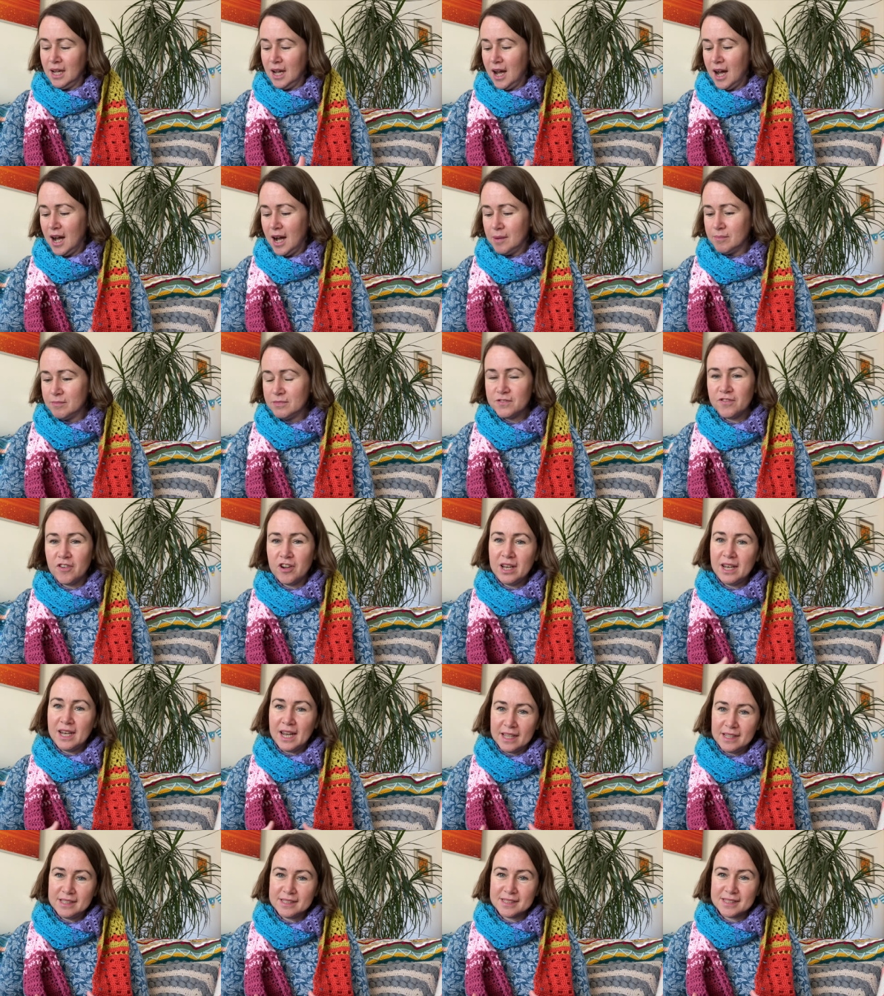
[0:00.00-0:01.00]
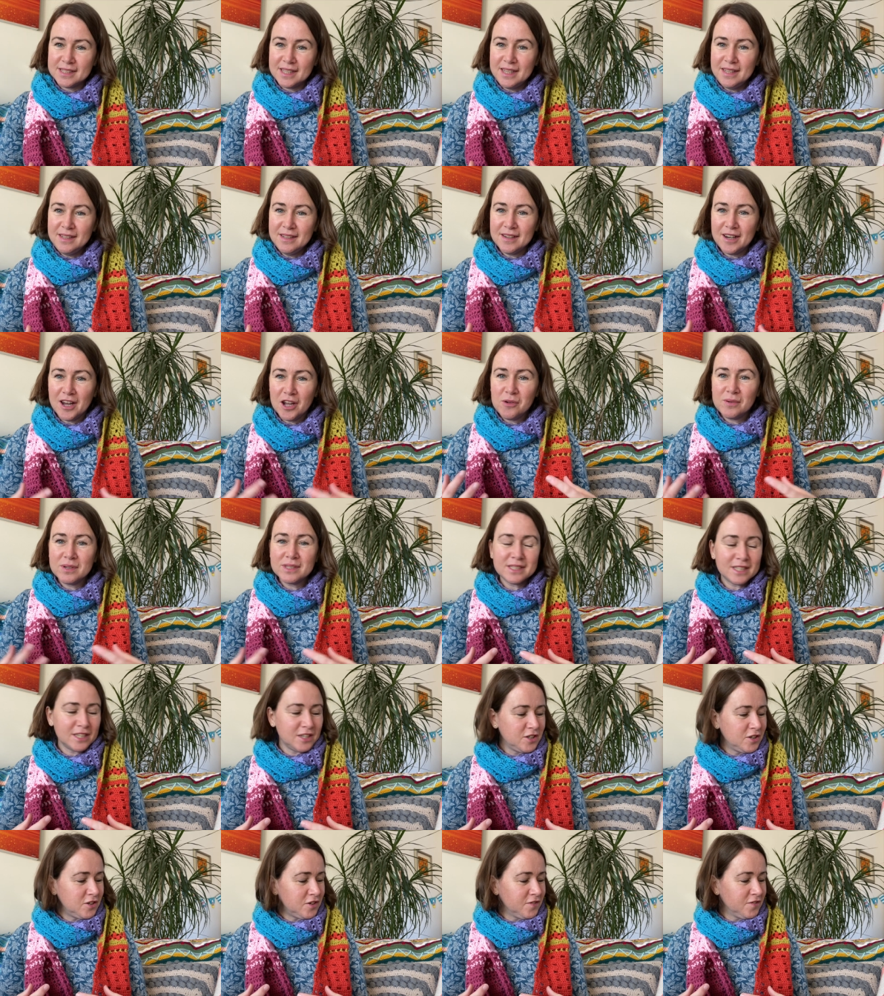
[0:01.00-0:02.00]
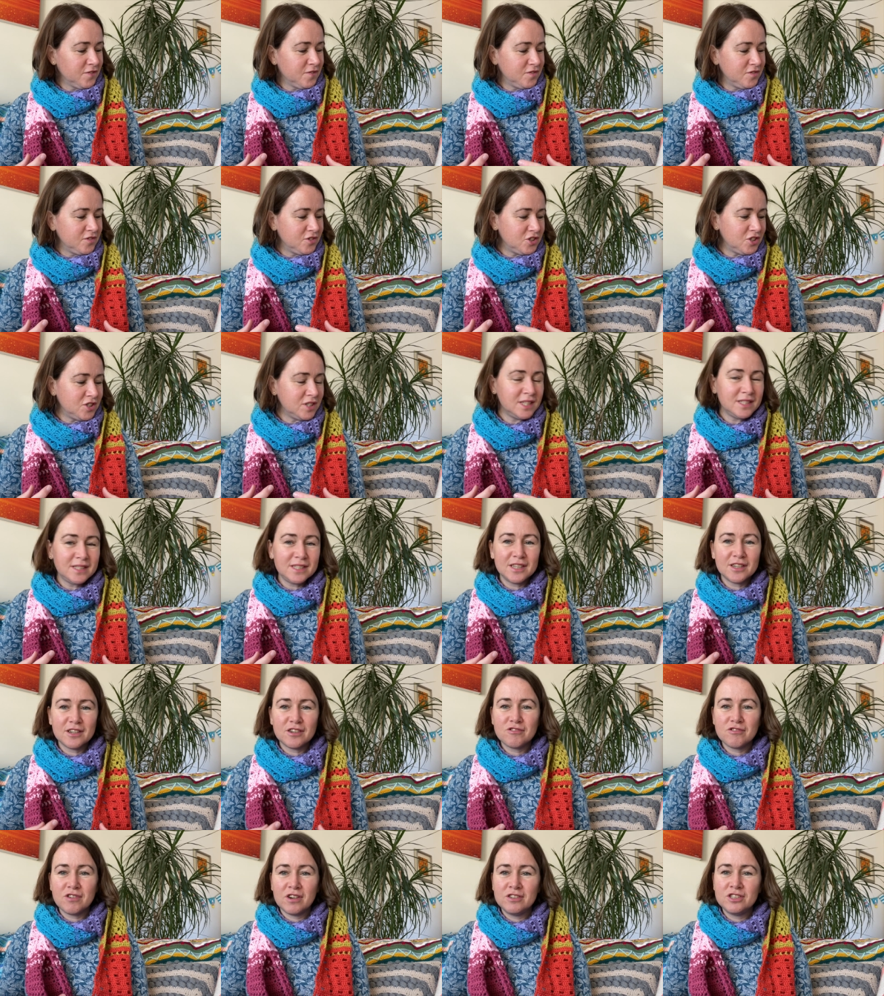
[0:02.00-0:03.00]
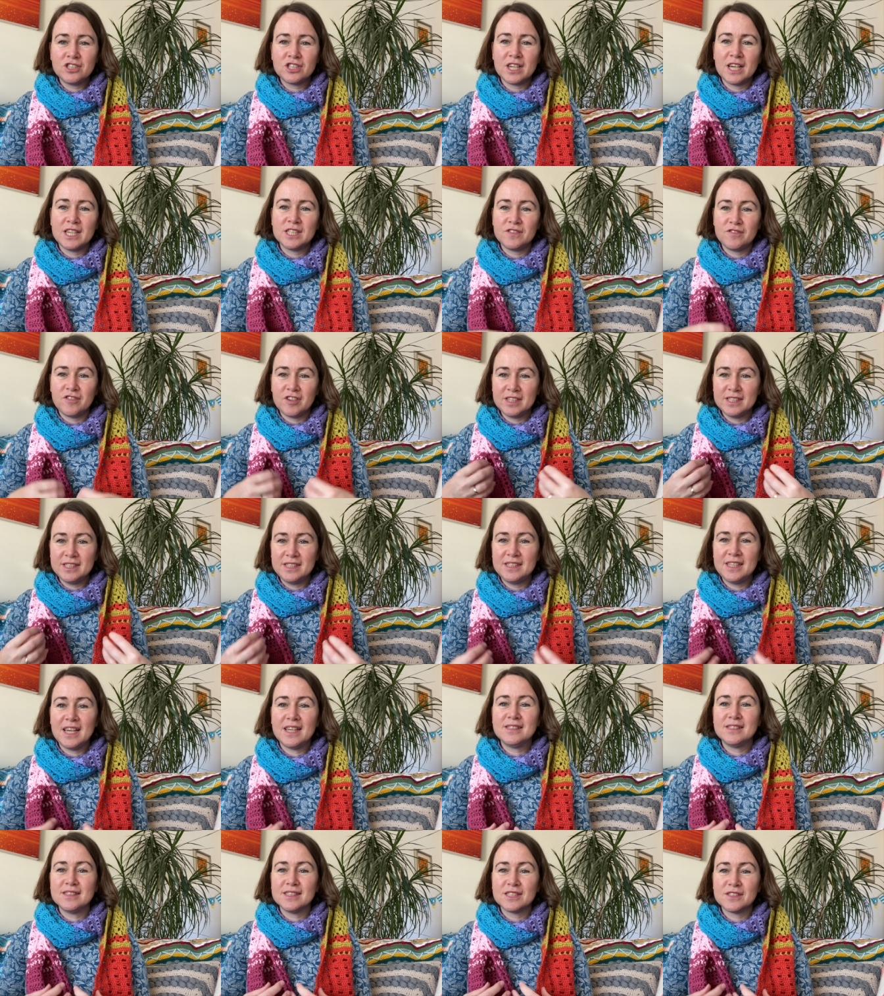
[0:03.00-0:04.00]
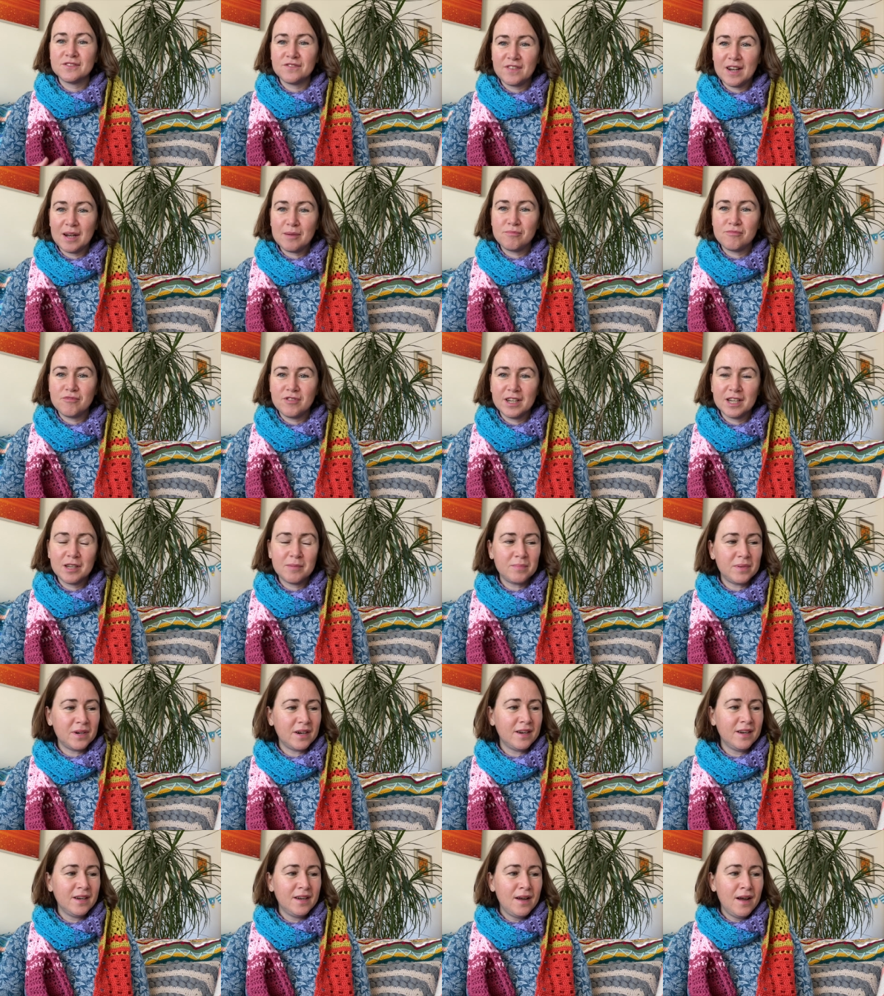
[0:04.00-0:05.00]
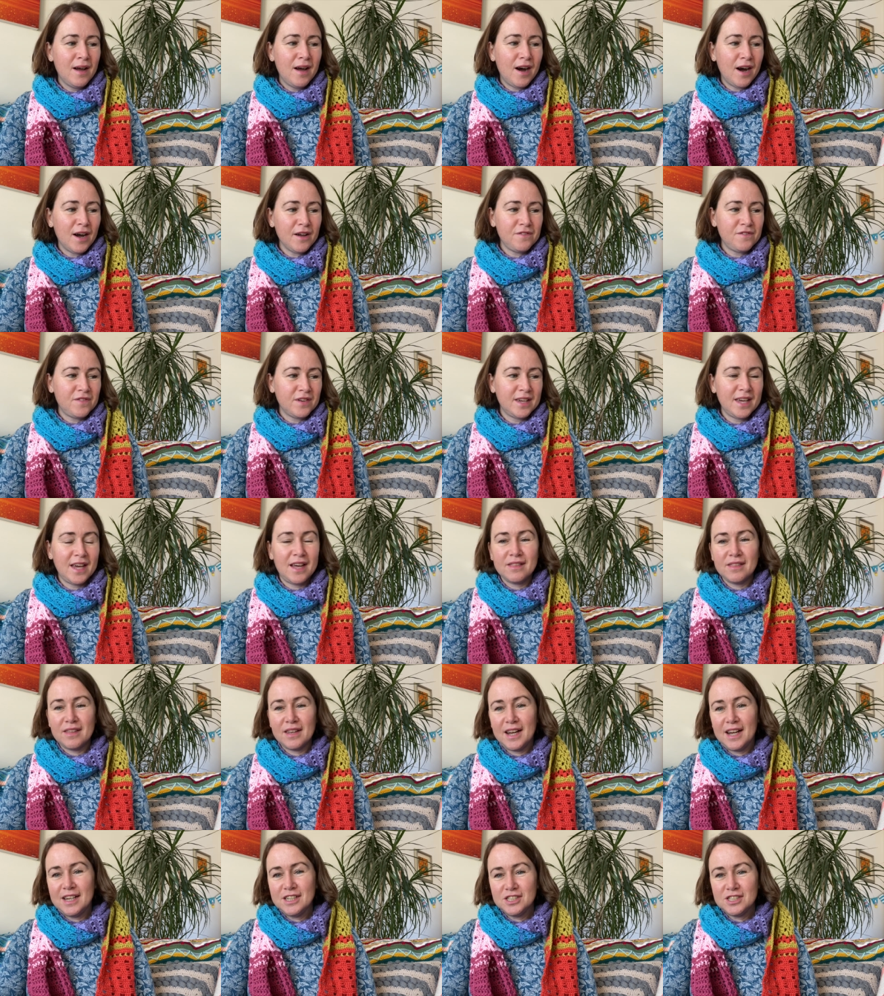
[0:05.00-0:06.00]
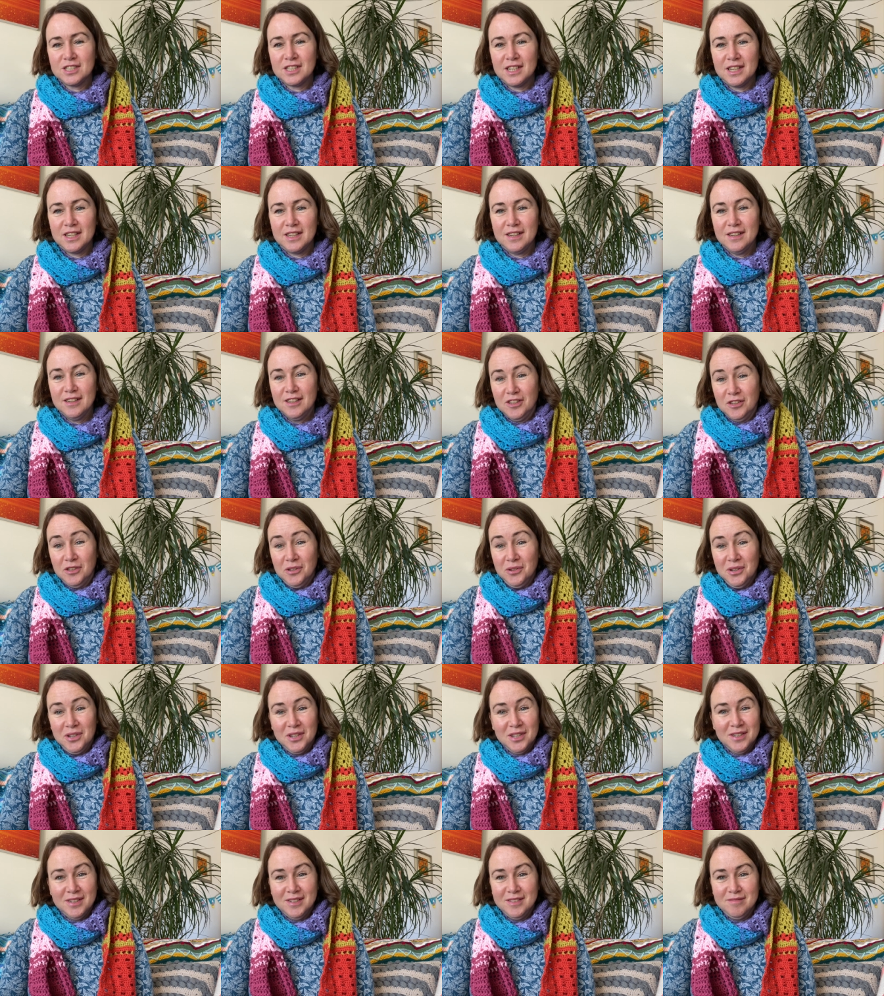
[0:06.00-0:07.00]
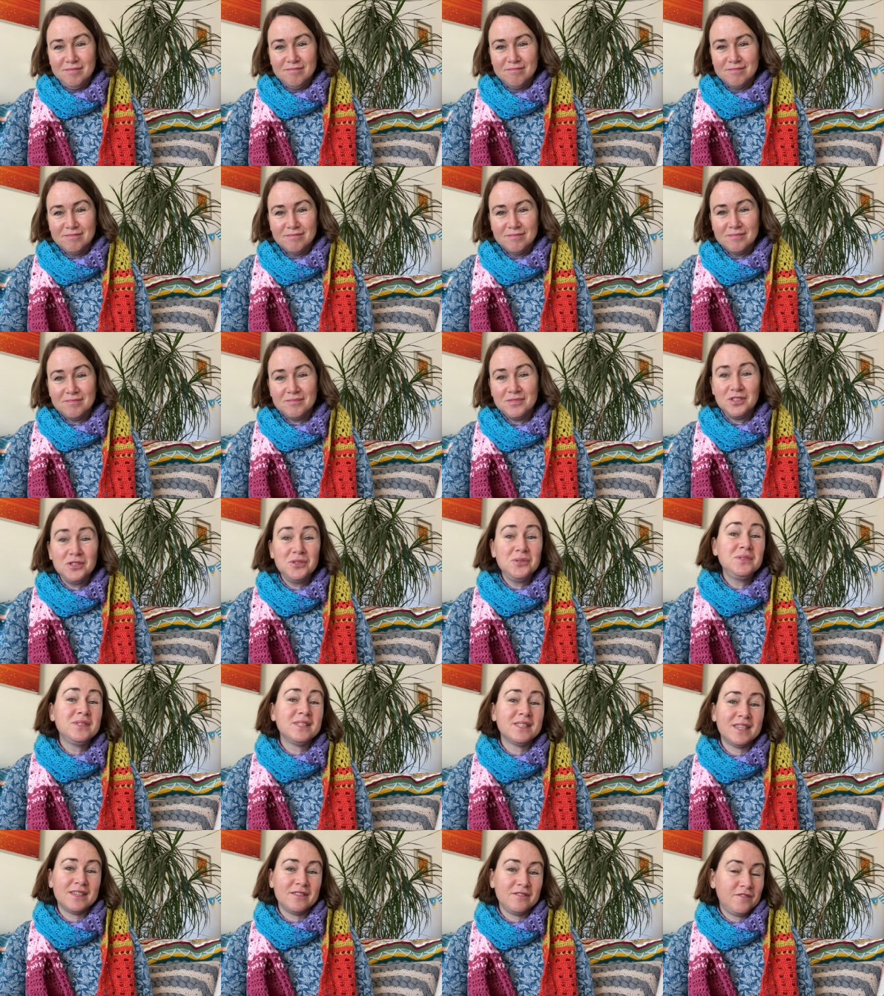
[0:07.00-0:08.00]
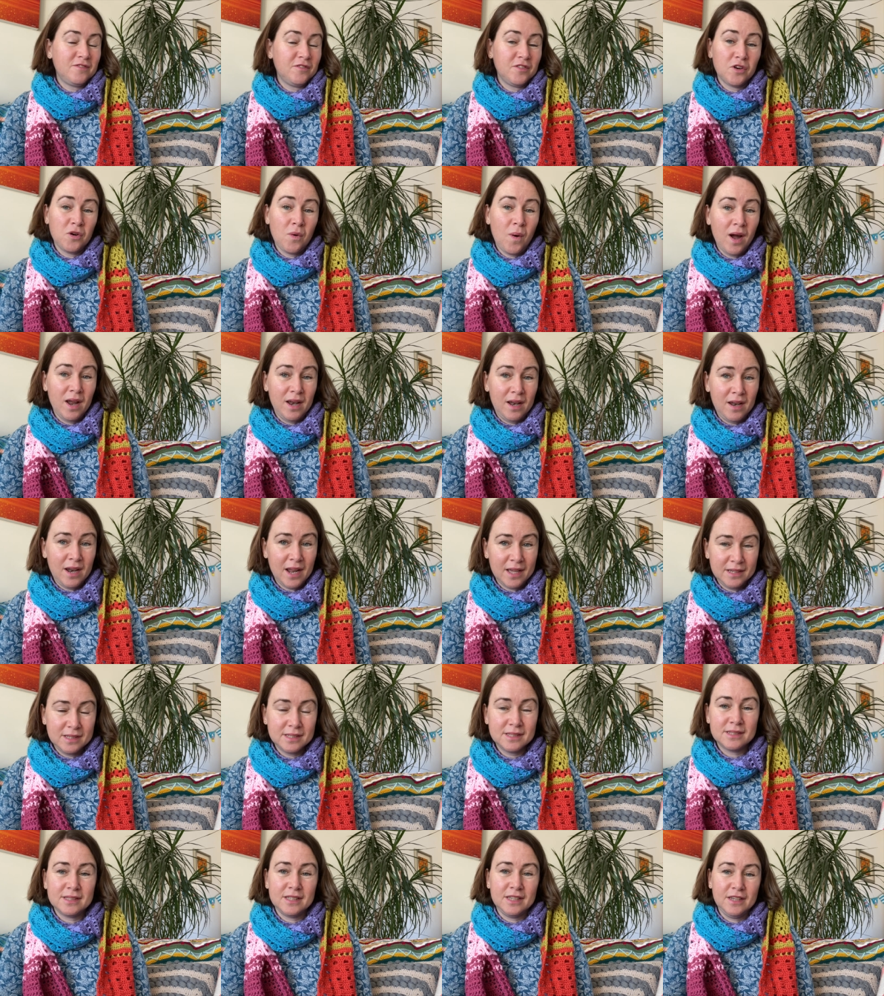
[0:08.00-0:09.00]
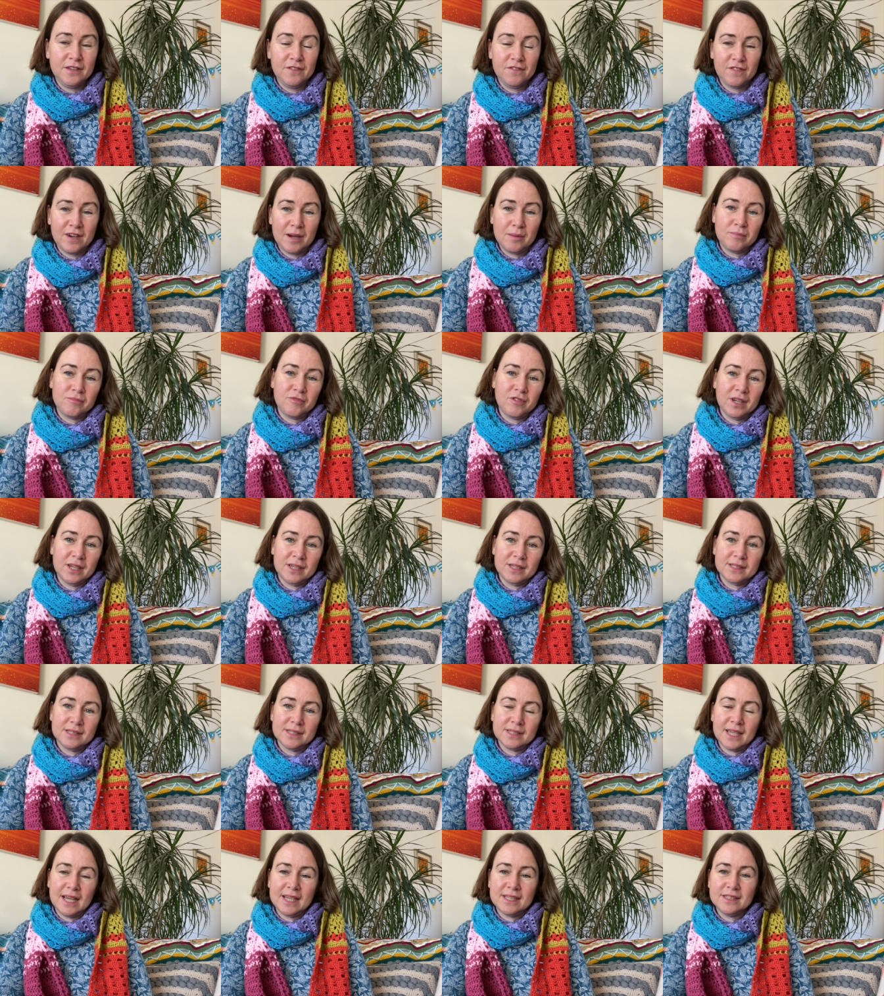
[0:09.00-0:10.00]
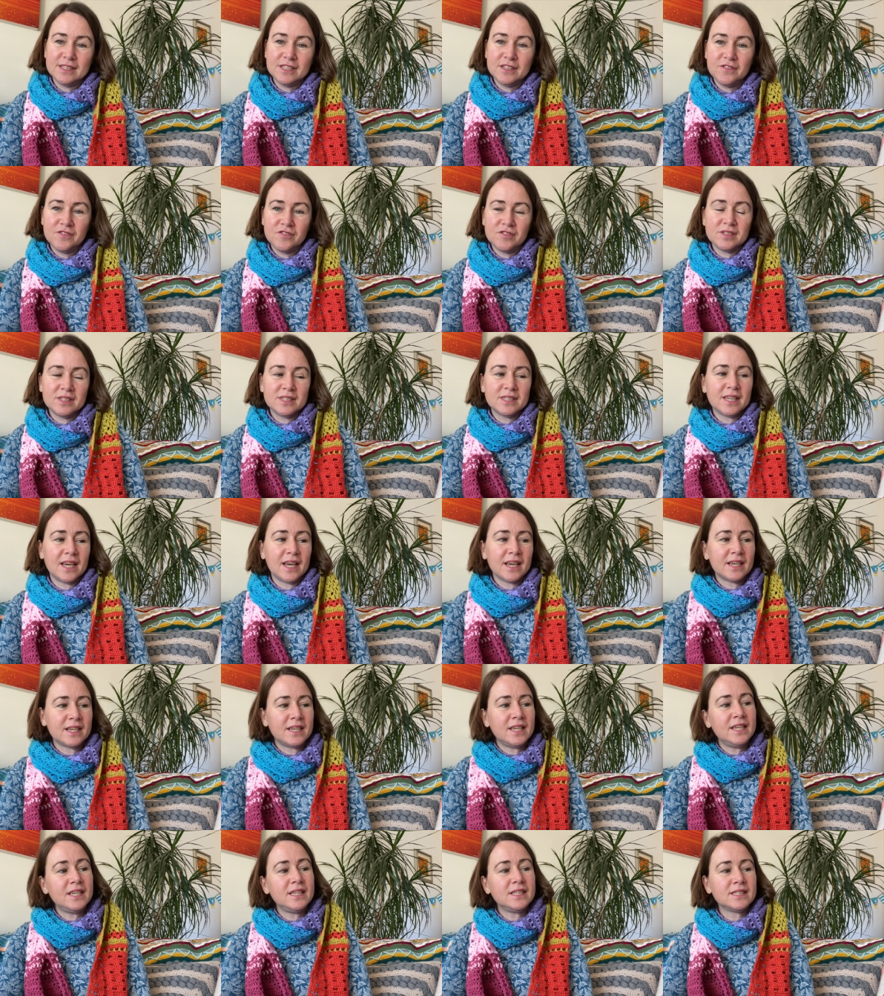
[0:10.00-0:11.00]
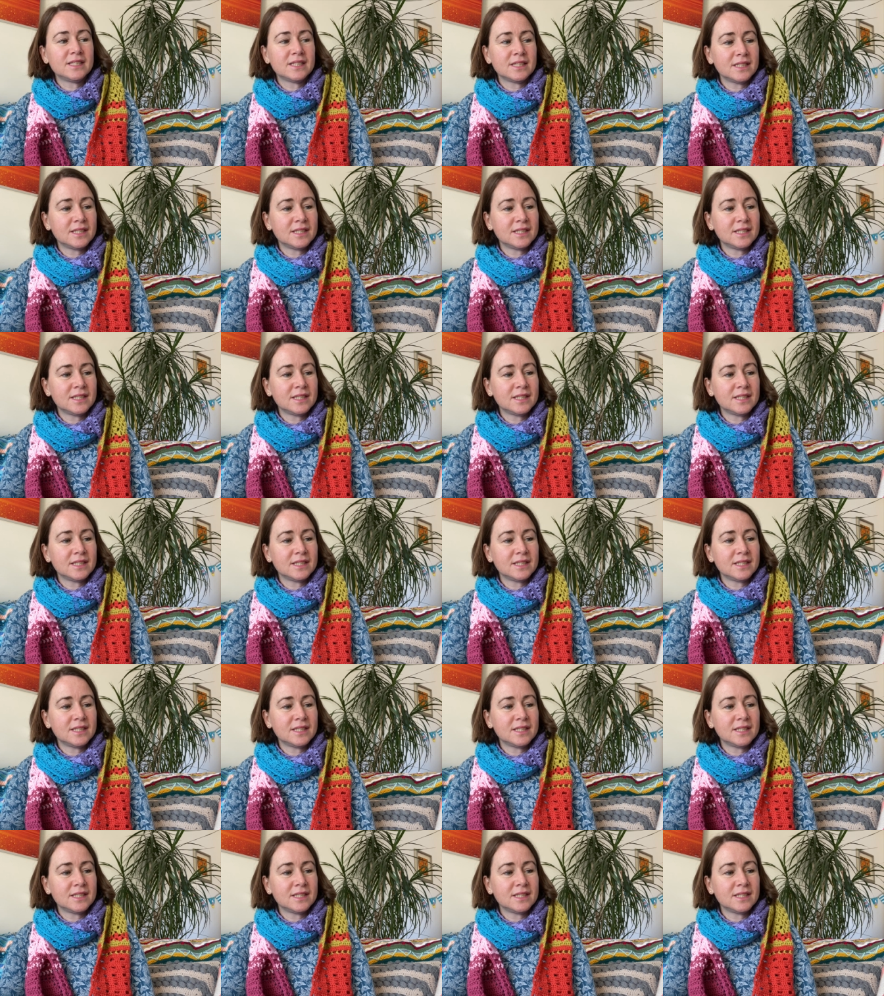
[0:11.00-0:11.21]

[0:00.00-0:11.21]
It's very lacy. I always think of Tunisian crochet as a very dense fabric, but I forget that actually you can use it for quite lacy fabrics and different techniques.